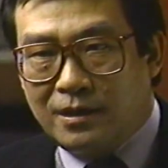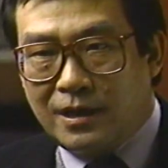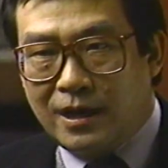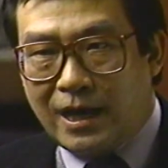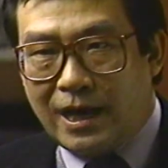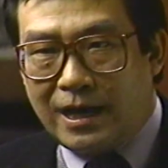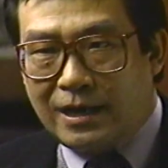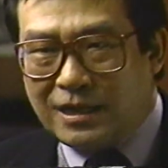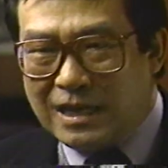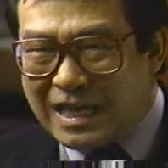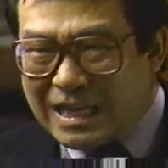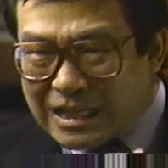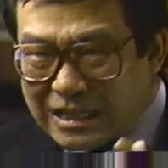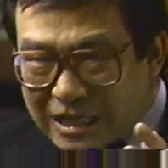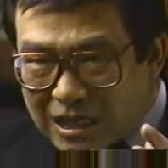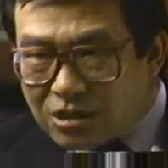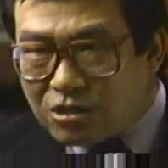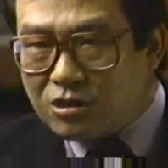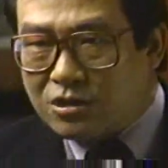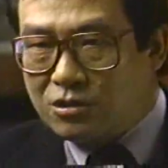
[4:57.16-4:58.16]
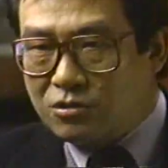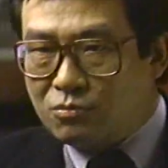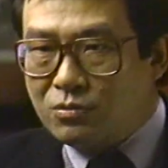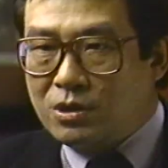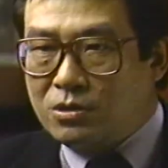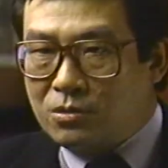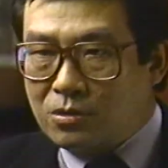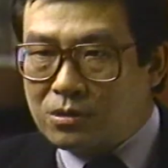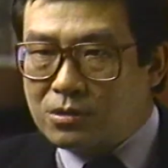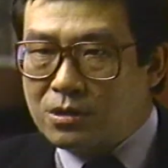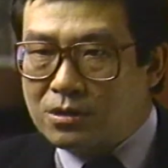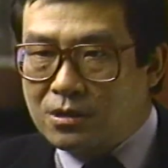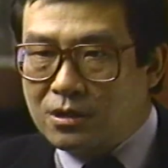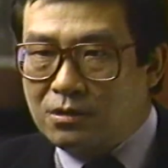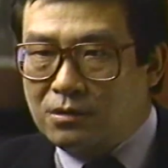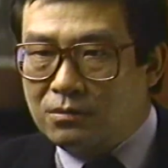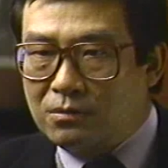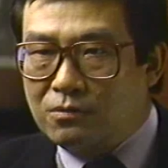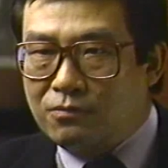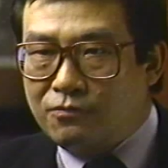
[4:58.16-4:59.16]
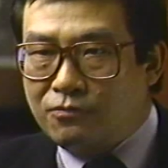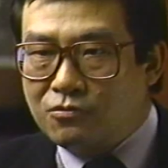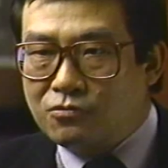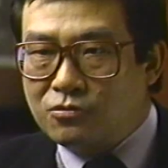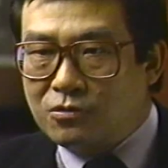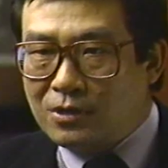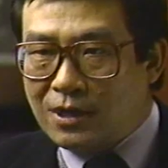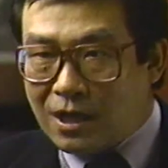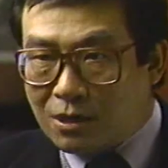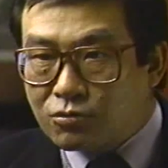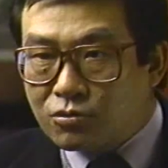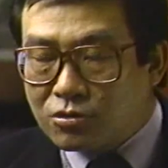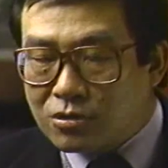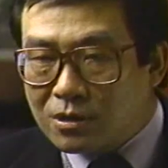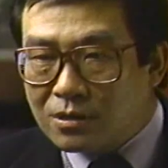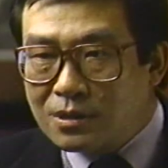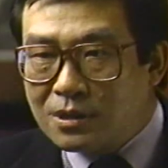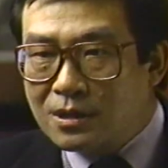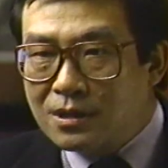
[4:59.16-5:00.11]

and indigenous resources in Confucian culture